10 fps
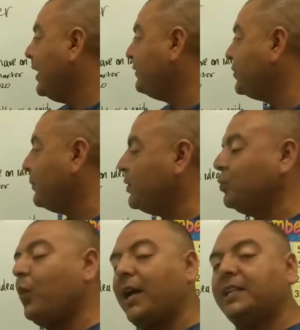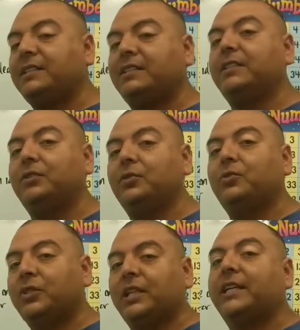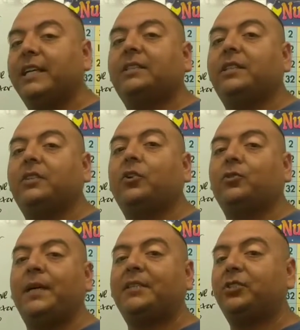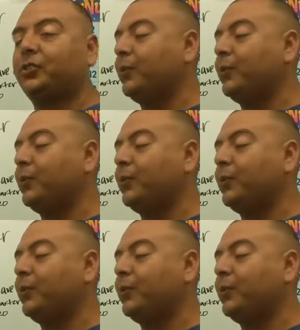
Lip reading: of someone wanting to look into the Toastmasters